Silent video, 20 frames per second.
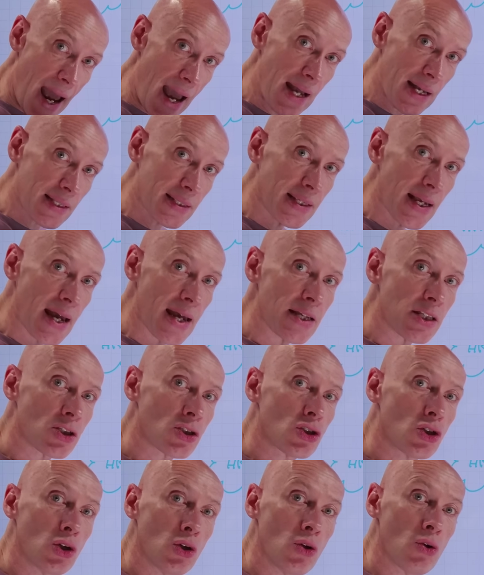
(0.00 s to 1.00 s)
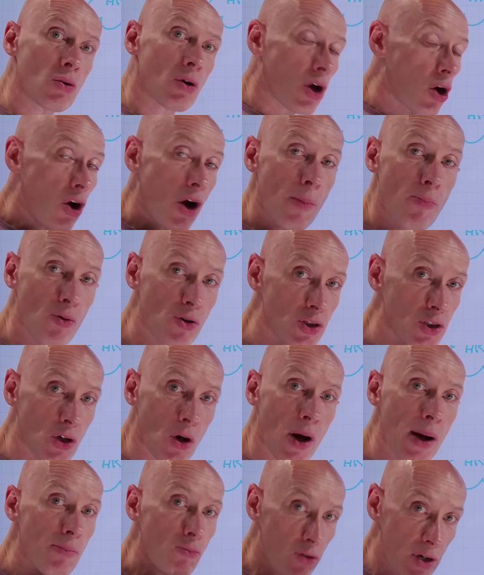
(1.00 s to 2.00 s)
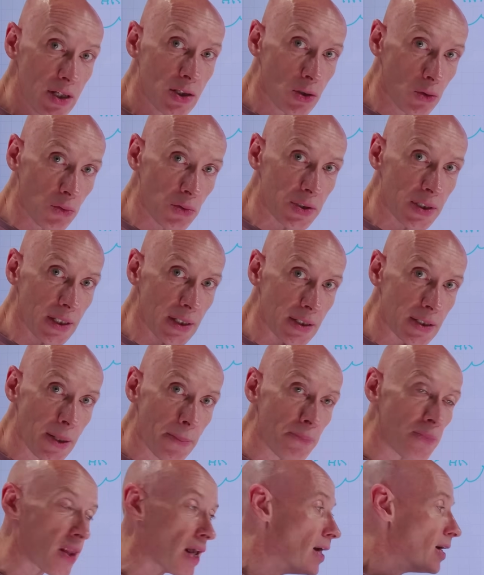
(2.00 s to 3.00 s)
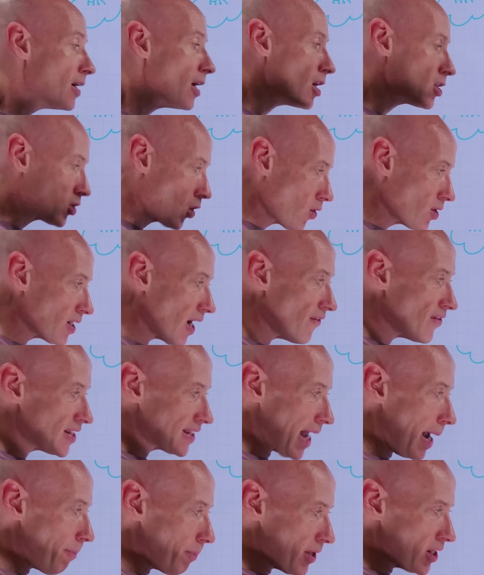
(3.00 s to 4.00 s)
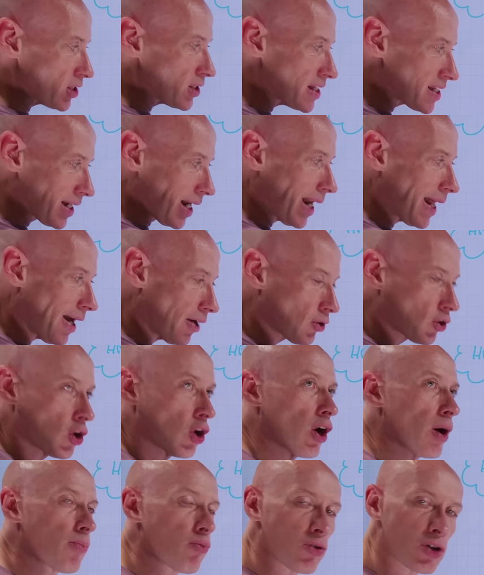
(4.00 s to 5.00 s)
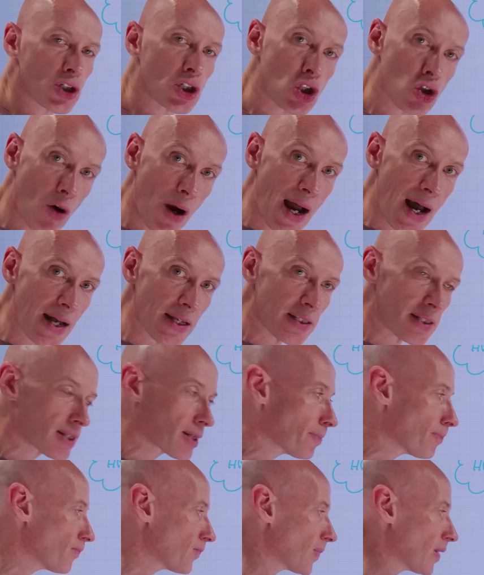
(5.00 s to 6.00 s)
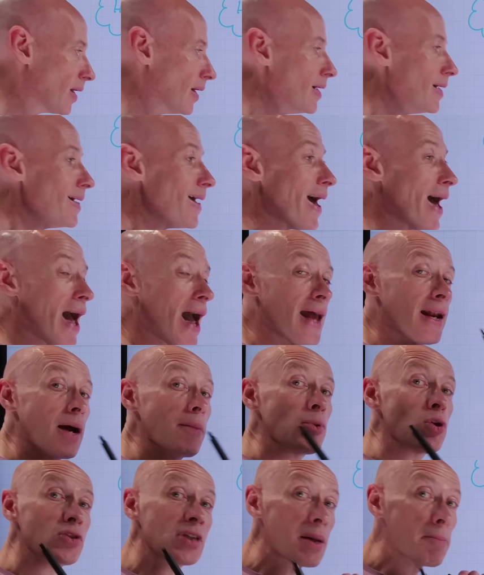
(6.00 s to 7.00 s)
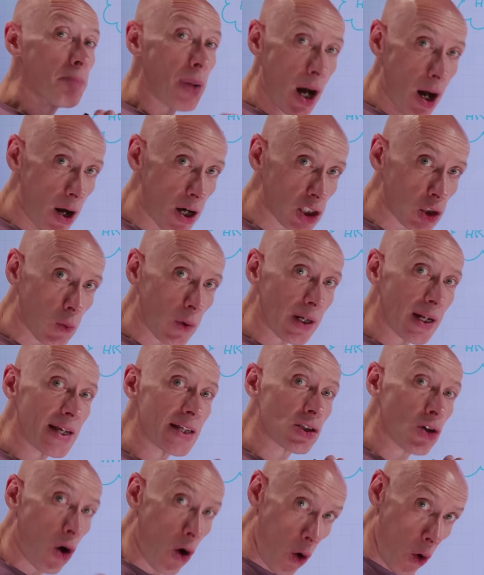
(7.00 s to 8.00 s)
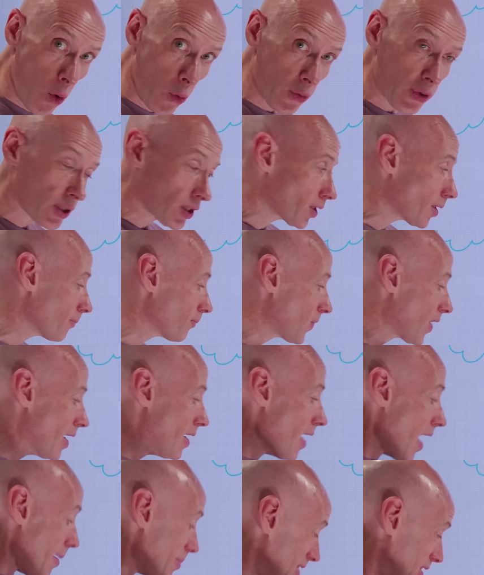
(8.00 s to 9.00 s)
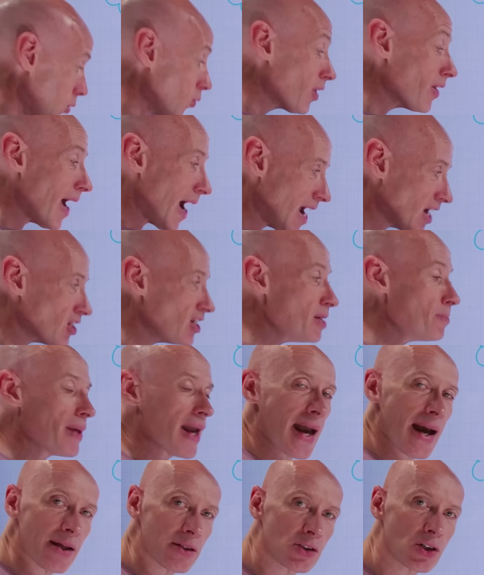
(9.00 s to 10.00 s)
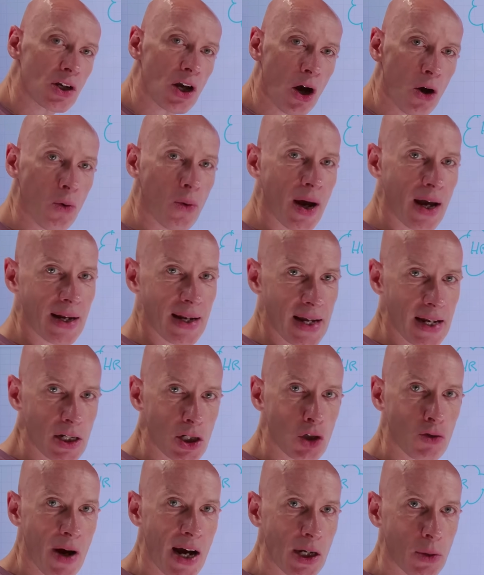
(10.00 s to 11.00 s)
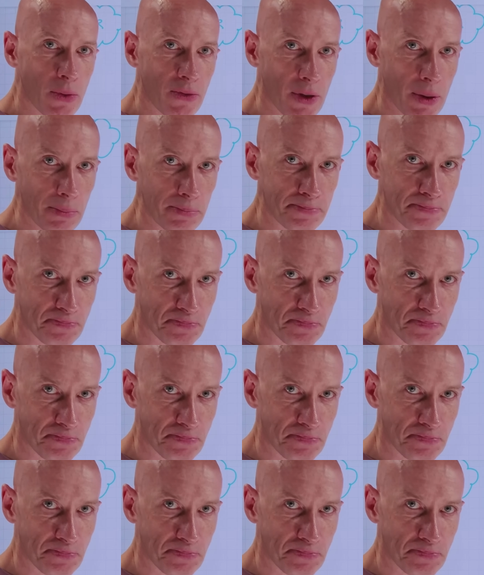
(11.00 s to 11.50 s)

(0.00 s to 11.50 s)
access to Kerberos type resources. As long as I've established this cloud Kerberos trust, and I'm using passwordless auth, I'm still going to actually be able to go and interact with them.